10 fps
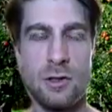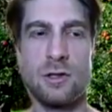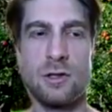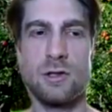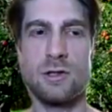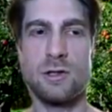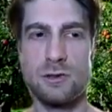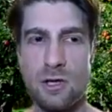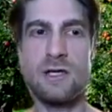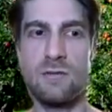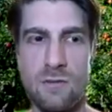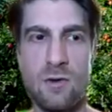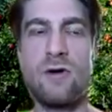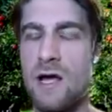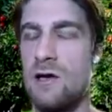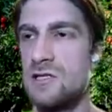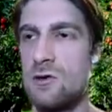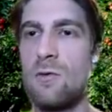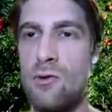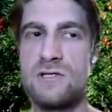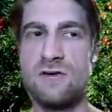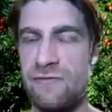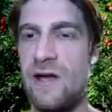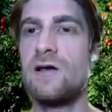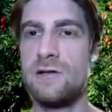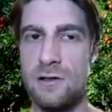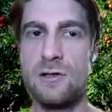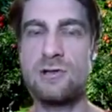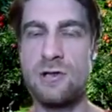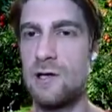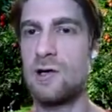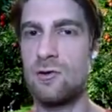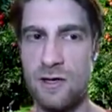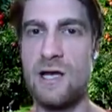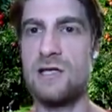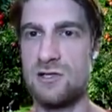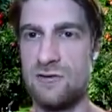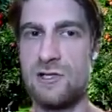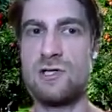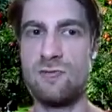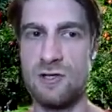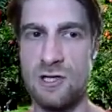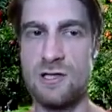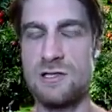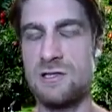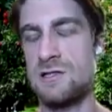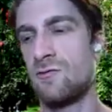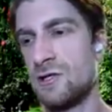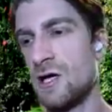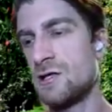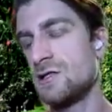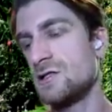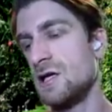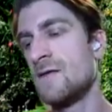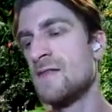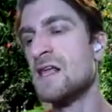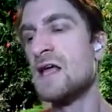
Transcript: you're trying to create 0 points of failure. You're trying to create sufficient redundancy.